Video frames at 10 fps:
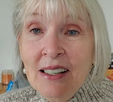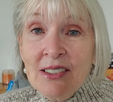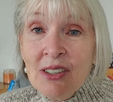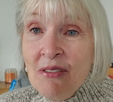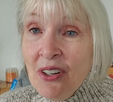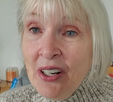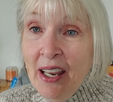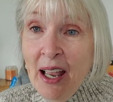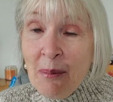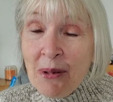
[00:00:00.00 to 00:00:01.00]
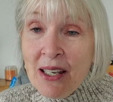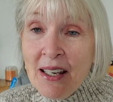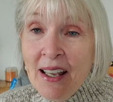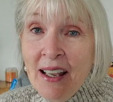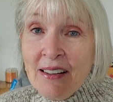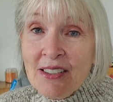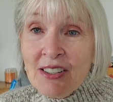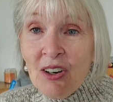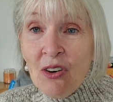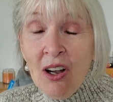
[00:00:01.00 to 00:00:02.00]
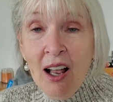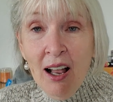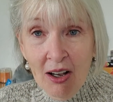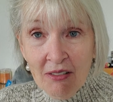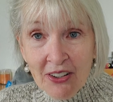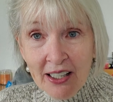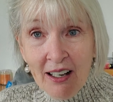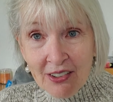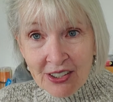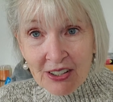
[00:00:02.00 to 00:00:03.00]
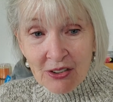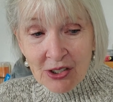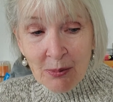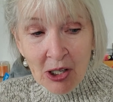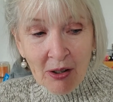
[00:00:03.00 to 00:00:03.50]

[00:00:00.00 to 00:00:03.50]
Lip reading: So I'm very happy. And so hopefully I'll see you tomorrow.